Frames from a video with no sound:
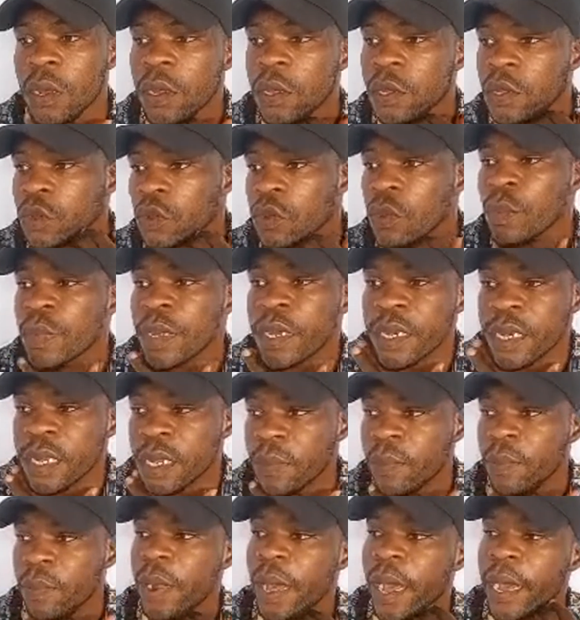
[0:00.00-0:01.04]
You made the
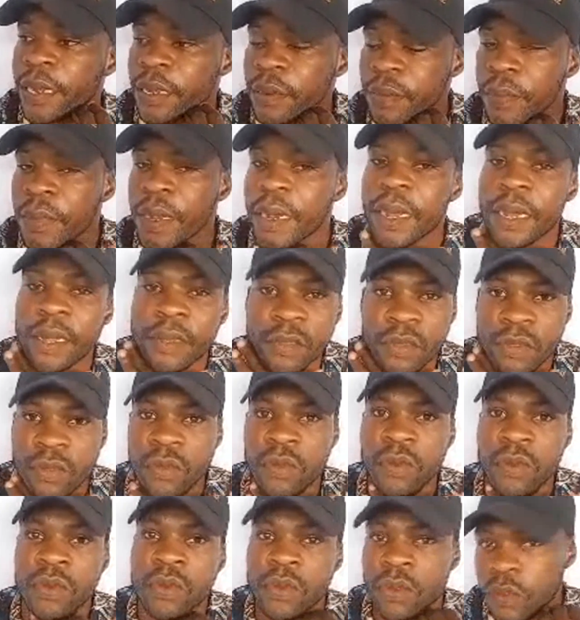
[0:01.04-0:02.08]
blind man
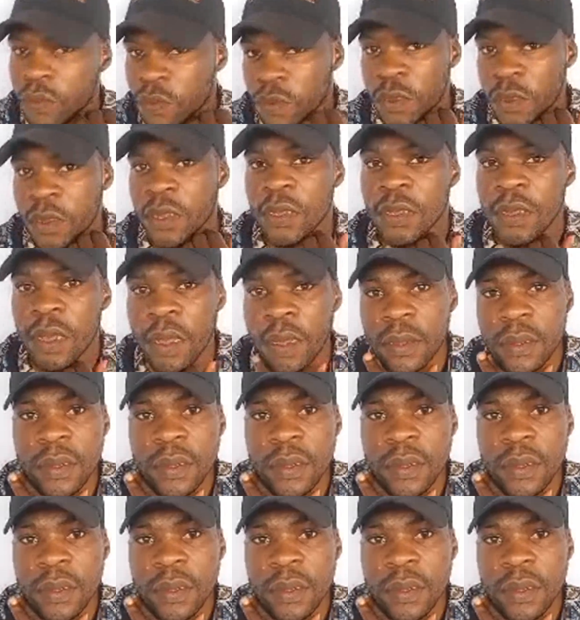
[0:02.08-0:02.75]
to see.